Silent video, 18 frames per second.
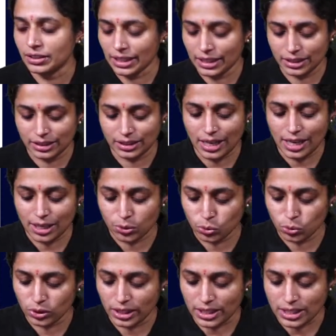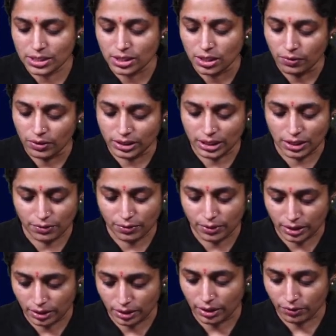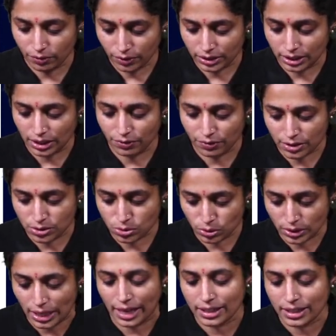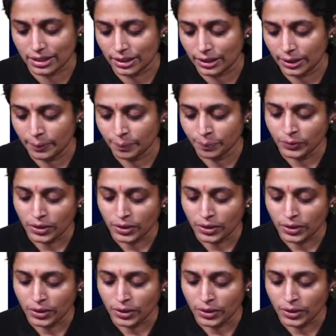The entire rule is with reference to that.